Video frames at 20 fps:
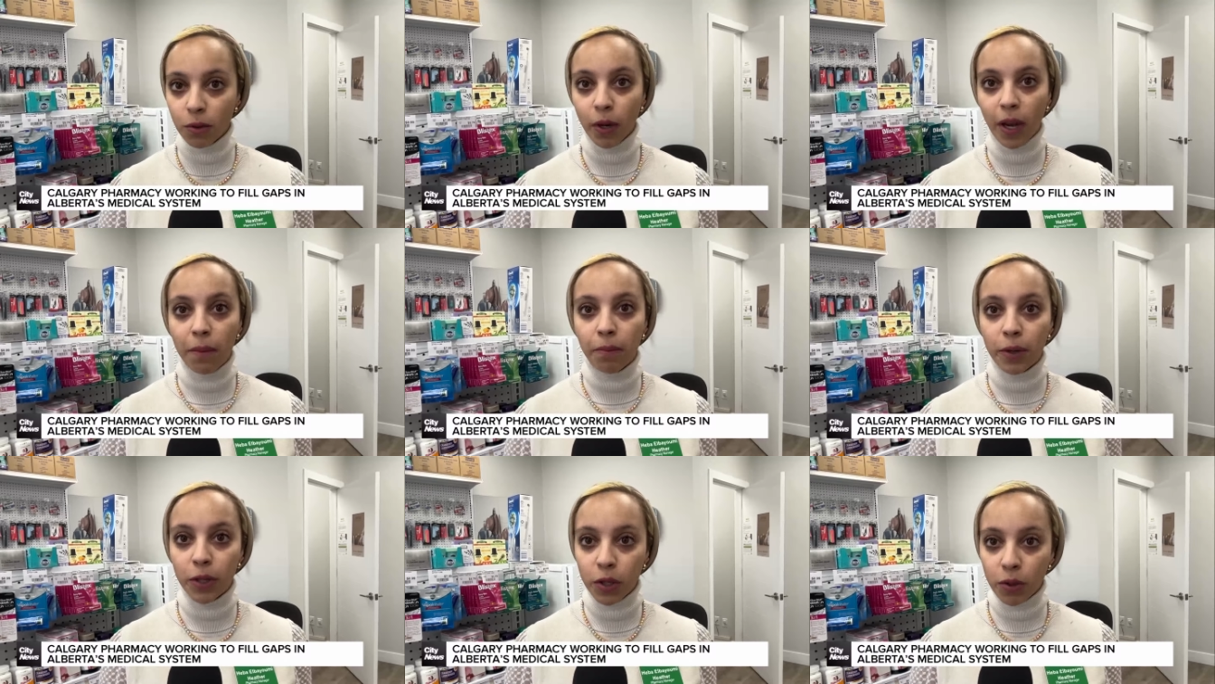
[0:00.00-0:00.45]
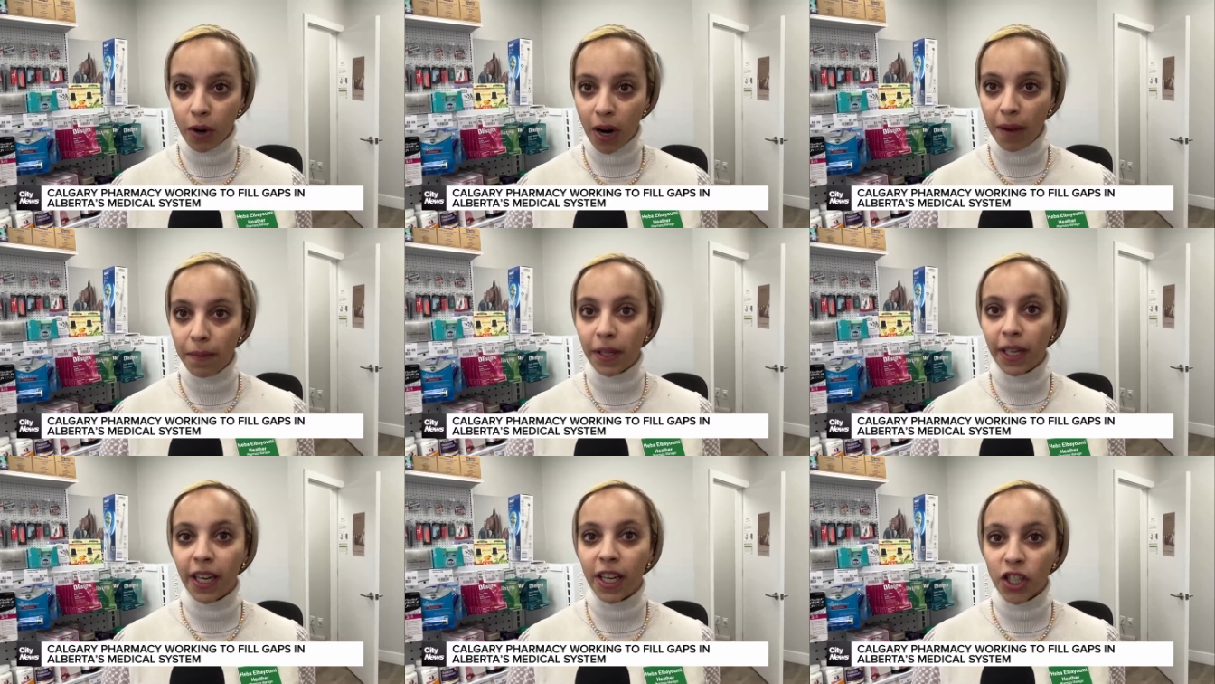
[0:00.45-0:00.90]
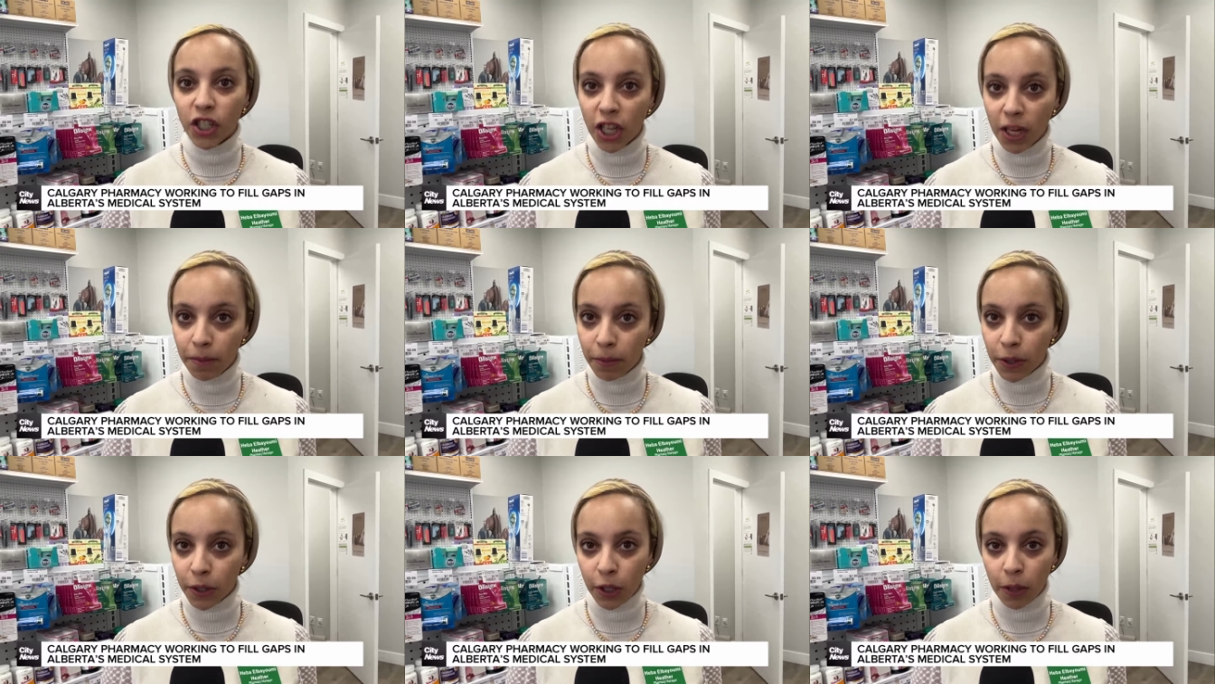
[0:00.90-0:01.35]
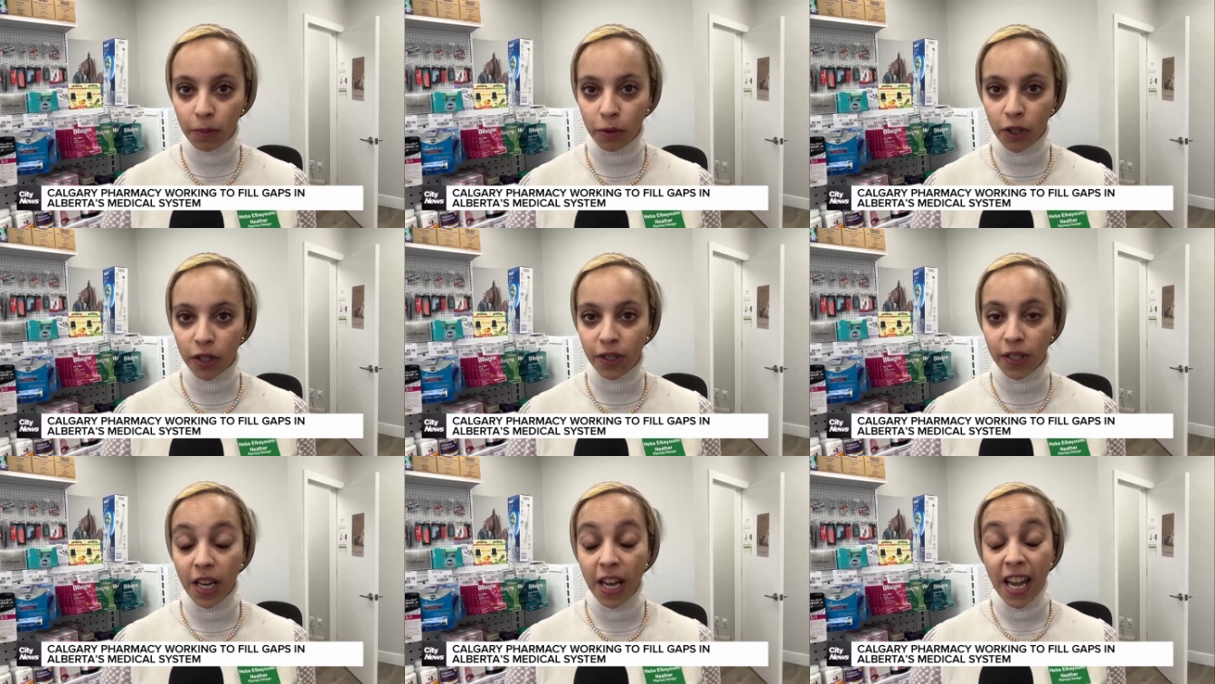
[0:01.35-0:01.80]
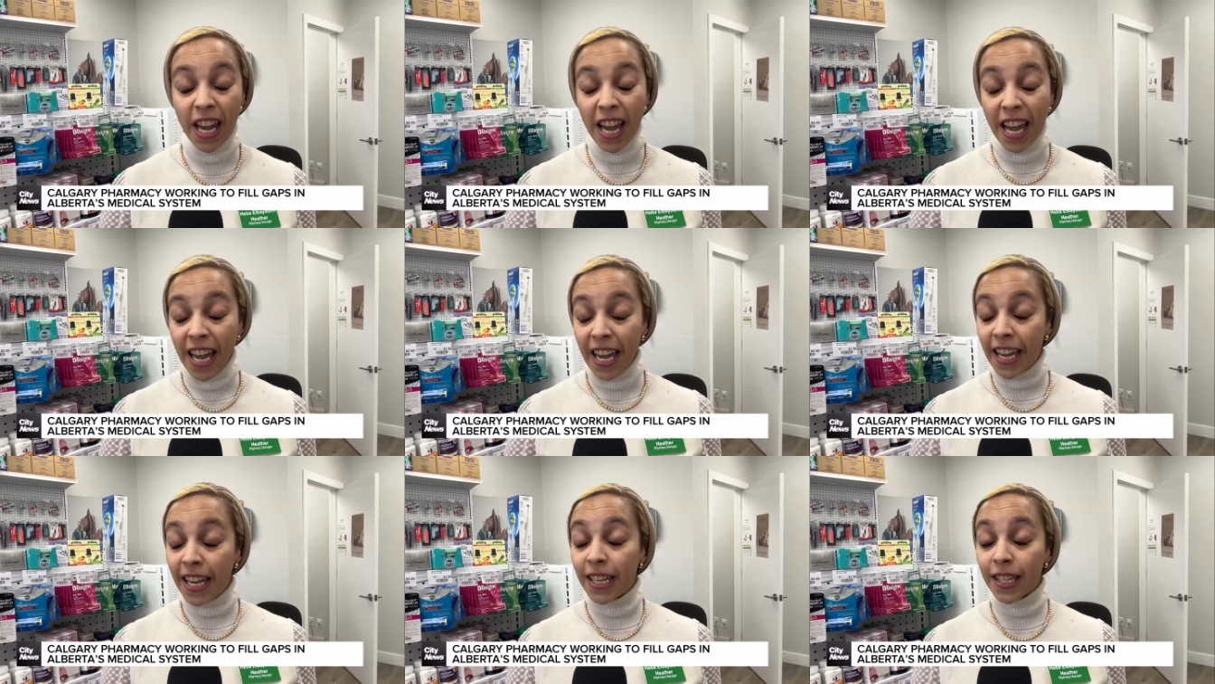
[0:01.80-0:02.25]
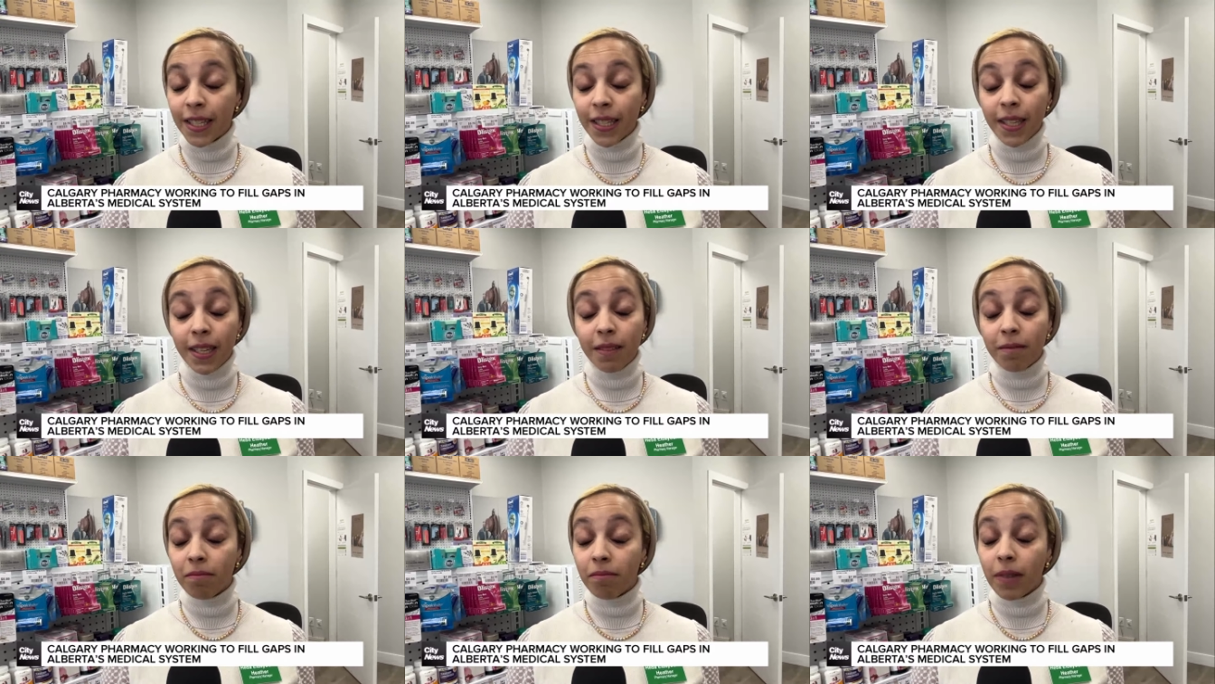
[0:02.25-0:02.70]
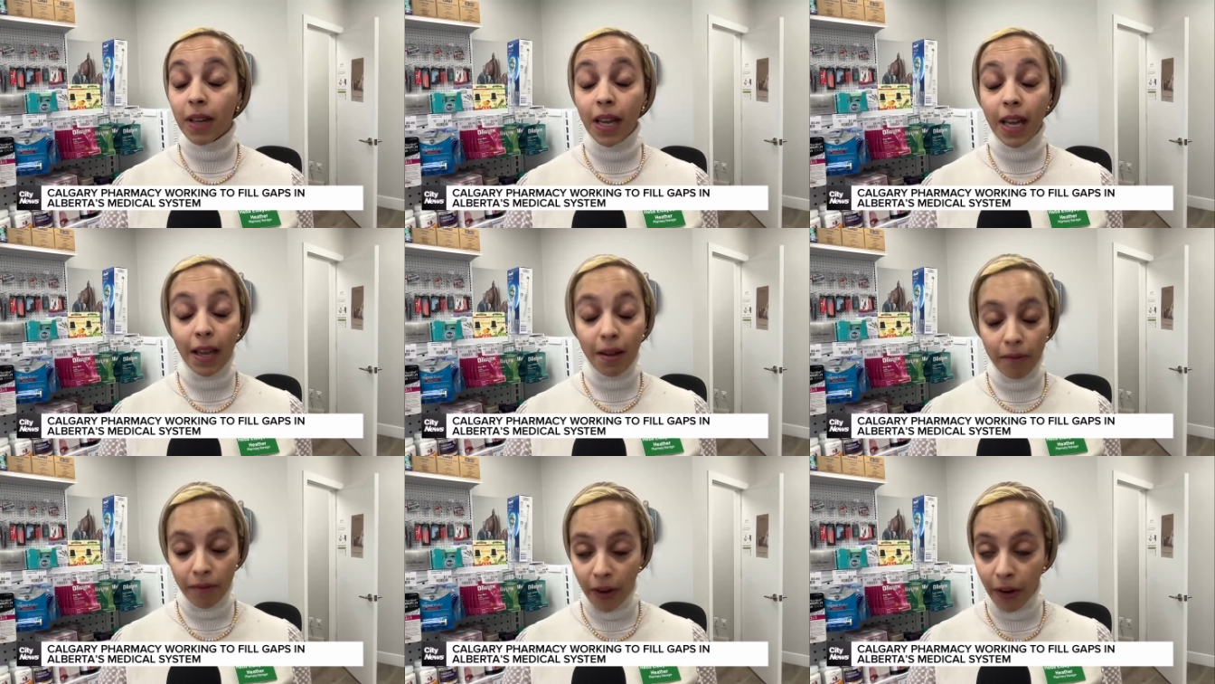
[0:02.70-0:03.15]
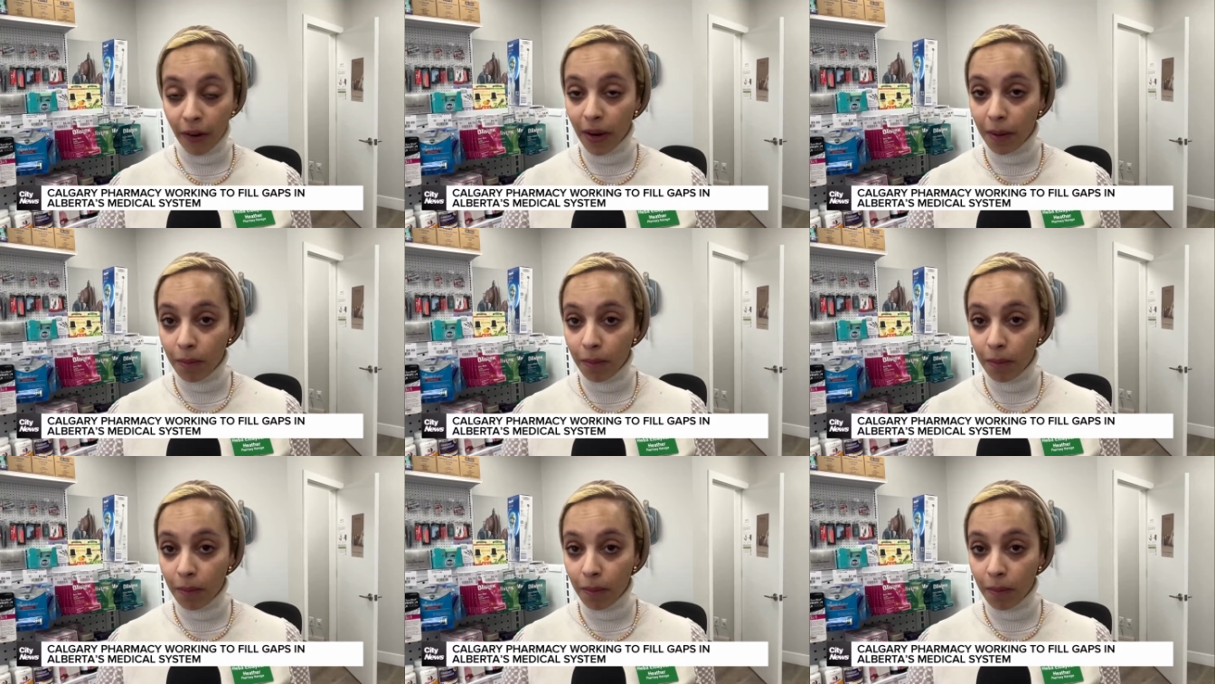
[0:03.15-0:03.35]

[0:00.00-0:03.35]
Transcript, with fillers: who can prescribe and initiate prescriptions is very